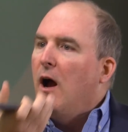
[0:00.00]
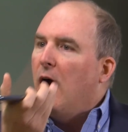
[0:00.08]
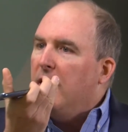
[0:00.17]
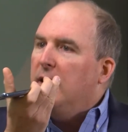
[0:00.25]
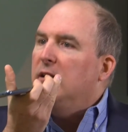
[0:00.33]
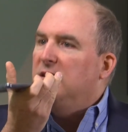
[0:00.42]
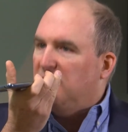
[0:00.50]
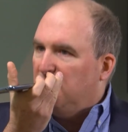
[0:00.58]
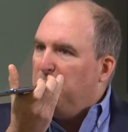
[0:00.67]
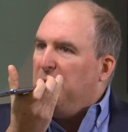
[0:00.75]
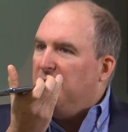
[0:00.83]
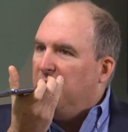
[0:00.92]
I can
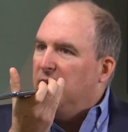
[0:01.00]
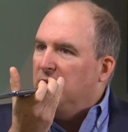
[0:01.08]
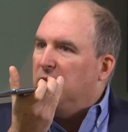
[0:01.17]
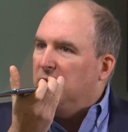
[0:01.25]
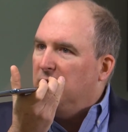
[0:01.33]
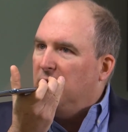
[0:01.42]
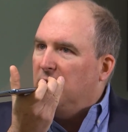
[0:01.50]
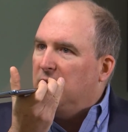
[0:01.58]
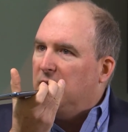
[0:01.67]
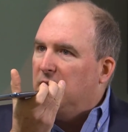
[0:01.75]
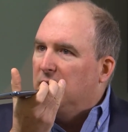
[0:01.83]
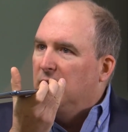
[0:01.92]
speak into
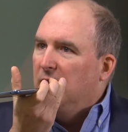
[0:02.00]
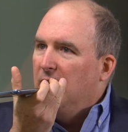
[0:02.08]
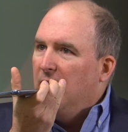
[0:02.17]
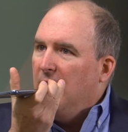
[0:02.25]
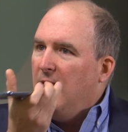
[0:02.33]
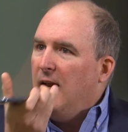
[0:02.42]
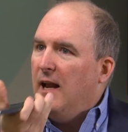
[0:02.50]
this, mm-hmm.